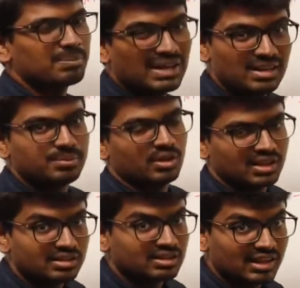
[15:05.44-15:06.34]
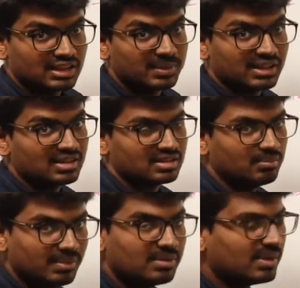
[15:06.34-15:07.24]
melting point. That is our
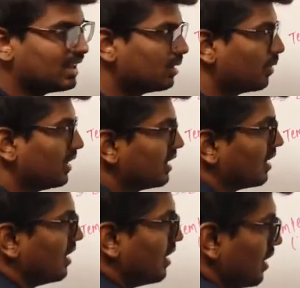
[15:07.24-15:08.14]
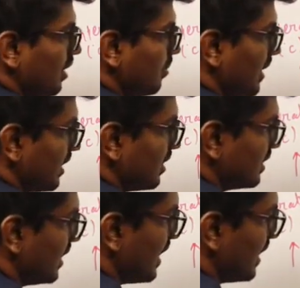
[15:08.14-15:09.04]
expectation, mean melting point. but
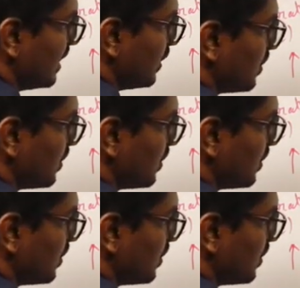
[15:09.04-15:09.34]
the reality